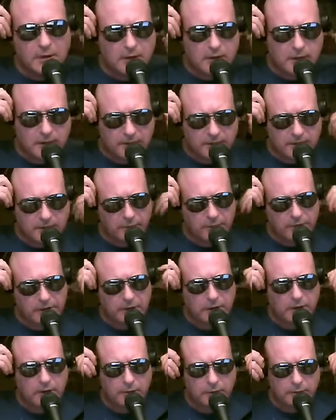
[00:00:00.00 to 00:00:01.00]
There we
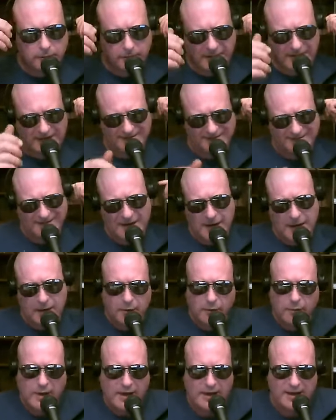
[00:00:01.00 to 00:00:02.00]
go. We are
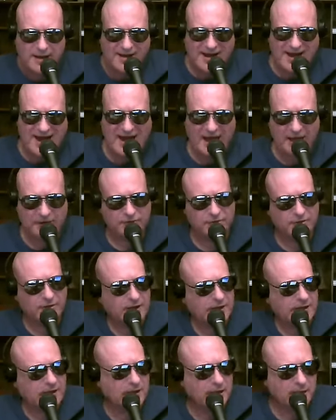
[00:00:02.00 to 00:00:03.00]
now
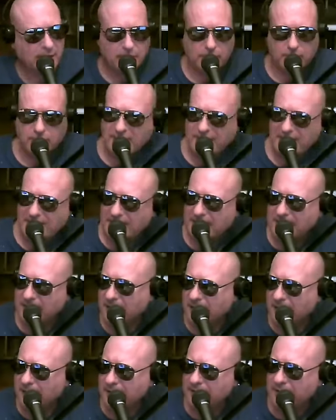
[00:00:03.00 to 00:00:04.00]
actually ready
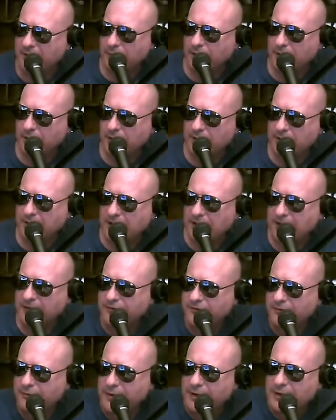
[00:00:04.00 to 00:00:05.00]
to
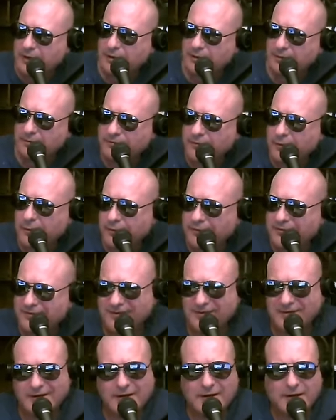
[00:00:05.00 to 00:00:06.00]
broadcast. We are, of
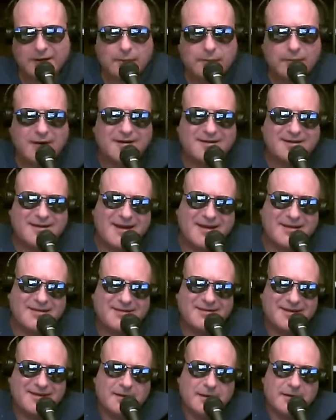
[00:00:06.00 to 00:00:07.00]
course,
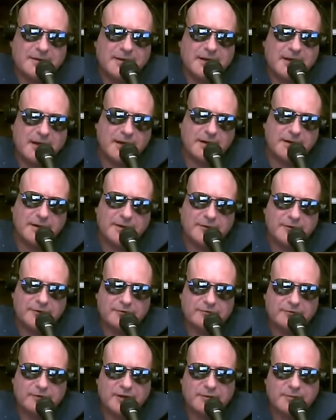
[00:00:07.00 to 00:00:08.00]
broadcasting on the audio
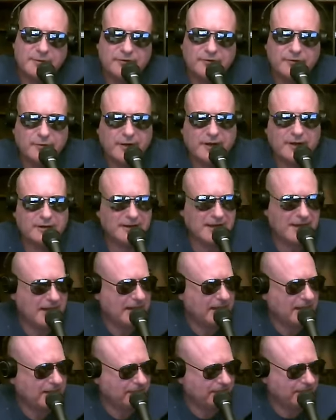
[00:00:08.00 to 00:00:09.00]
stream as well
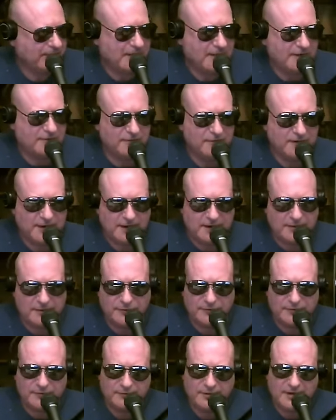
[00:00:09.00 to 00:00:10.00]
as the video
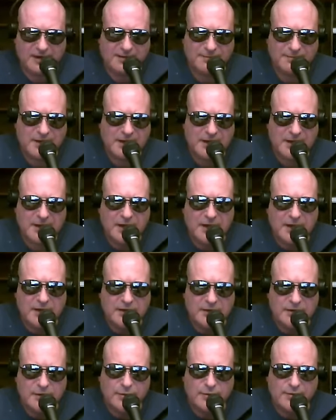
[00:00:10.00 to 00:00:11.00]
stream.
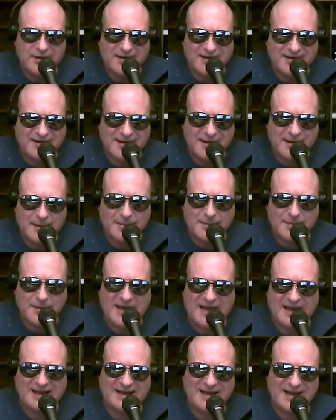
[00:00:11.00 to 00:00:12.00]
You can
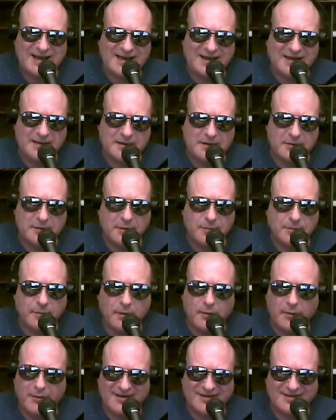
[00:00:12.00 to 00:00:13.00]
pick your
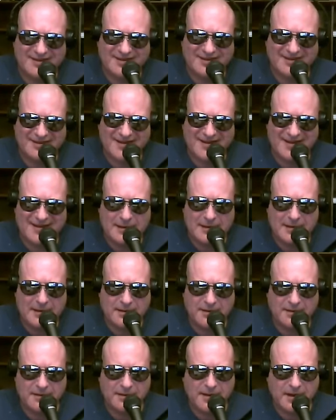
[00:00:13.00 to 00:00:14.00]
poison
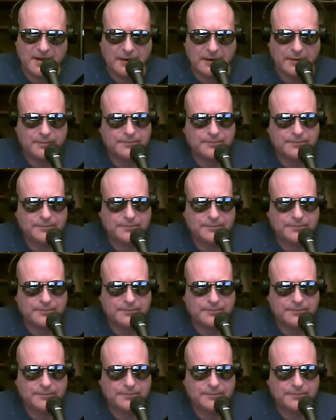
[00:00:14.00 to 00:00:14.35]
there.